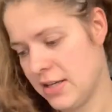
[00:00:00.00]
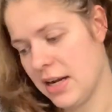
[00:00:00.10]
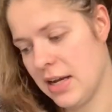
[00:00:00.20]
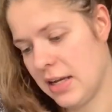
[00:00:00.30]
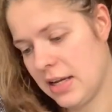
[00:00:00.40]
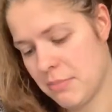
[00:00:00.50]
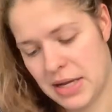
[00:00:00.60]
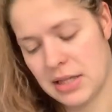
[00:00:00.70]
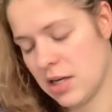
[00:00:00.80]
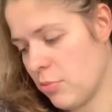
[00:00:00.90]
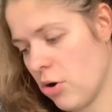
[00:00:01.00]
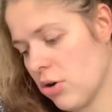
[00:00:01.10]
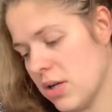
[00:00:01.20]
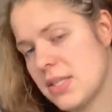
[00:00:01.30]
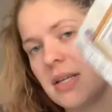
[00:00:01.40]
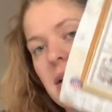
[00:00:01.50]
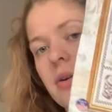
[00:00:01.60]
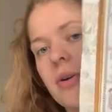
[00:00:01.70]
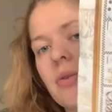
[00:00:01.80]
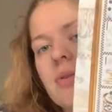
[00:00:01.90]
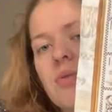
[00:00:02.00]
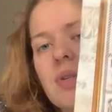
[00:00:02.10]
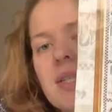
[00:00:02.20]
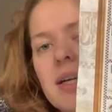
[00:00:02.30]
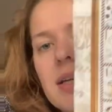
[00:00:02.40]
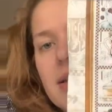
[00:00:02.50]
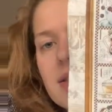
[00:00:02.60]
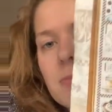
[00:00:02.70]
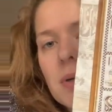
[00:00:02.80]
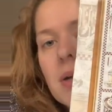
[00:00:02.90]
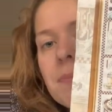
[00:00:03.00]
that I make like progress. I don't know, it's ridiculous, but